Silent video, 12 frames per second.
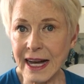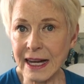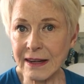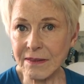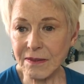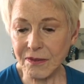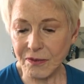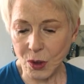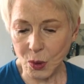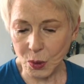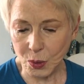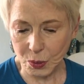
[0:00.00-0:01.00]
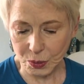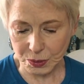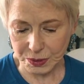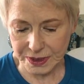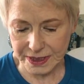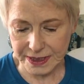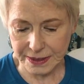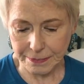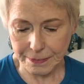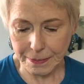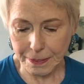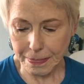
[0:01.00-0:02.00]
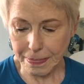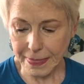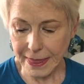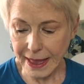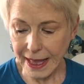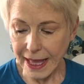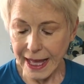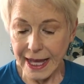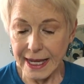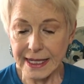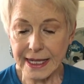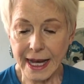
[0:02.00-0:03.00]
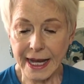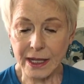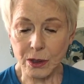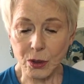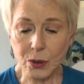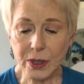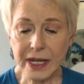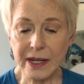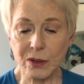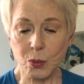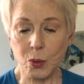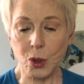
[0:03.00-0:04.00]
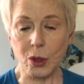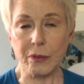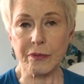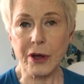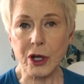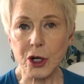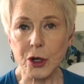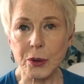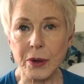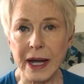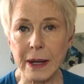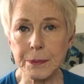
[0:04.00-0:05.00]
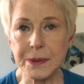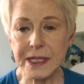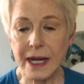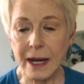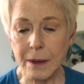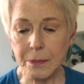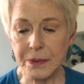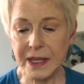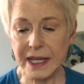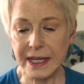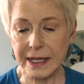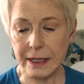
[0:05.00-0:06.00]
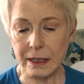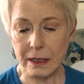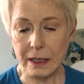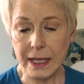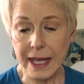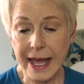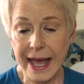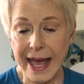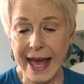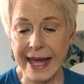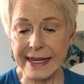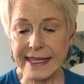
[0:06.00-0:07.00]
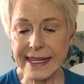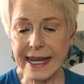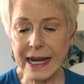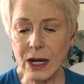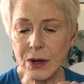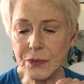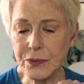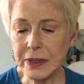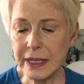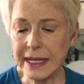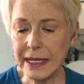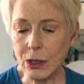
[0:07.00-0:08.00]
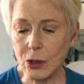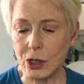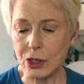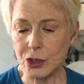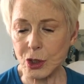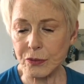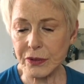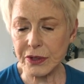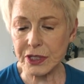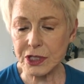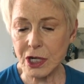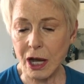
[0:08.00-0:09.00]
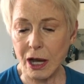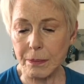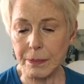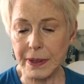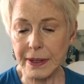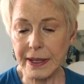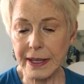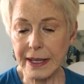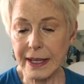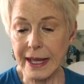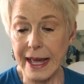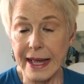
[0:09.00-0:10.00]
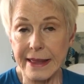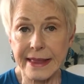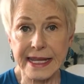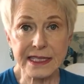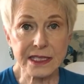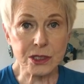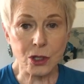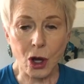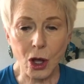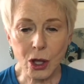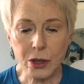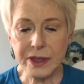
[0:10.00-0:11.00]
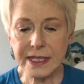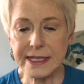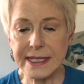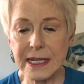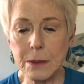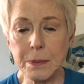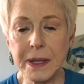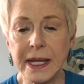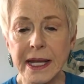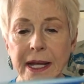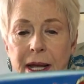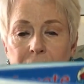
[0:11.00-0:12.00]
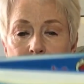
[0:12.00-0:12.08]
unfolds. Coyote and Wolf crept up the hill and carefully looked over the top. They saw the teepee